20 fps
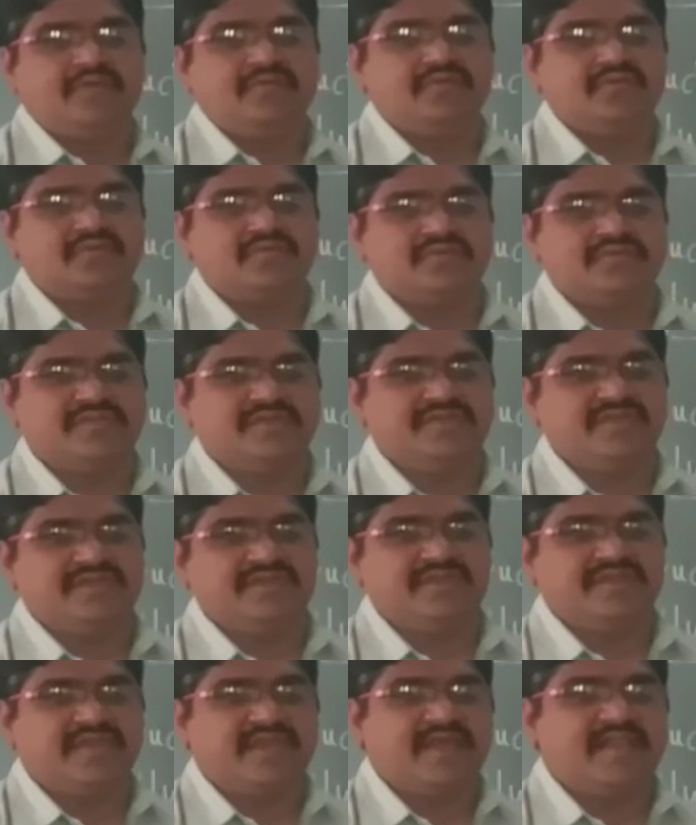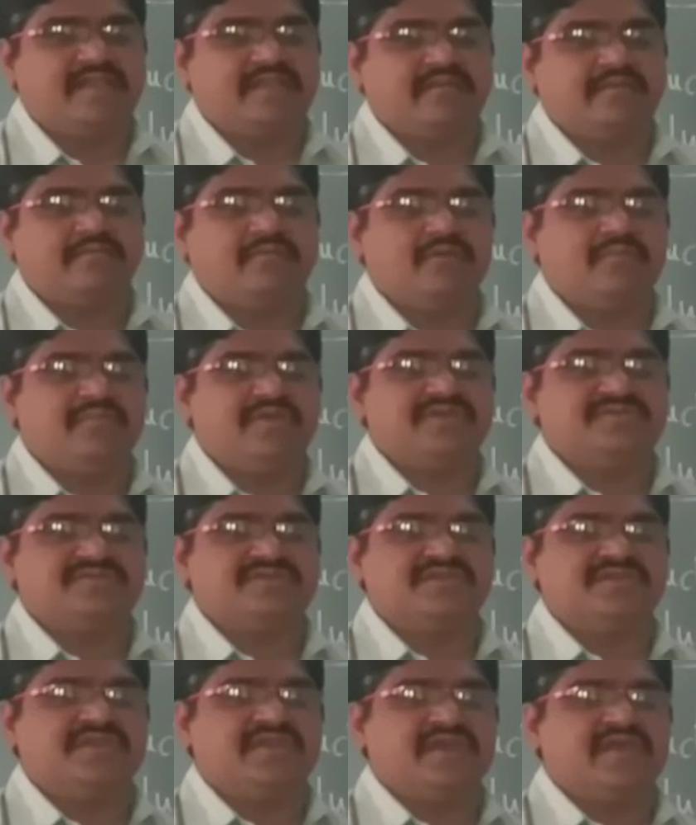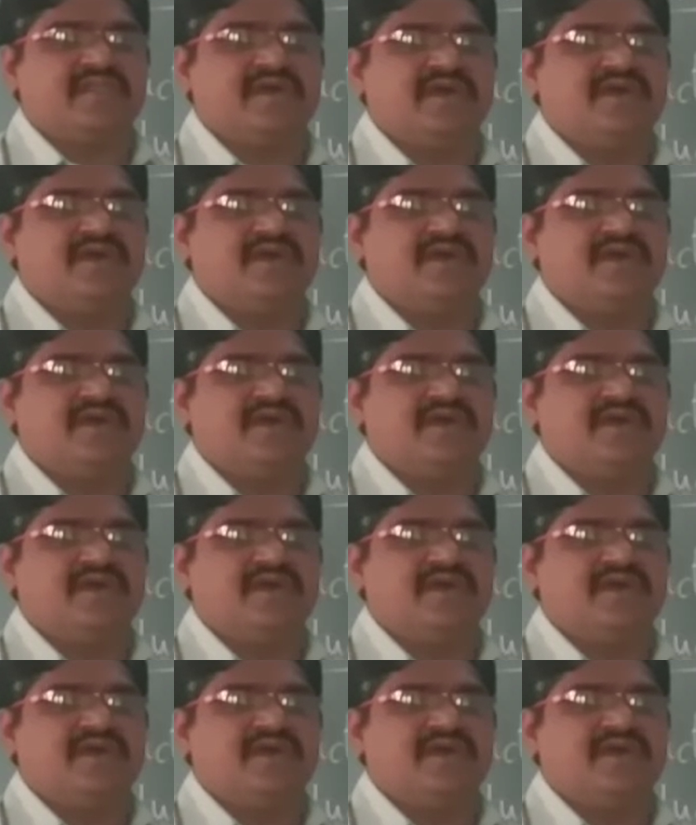Due to the genetical recombination, here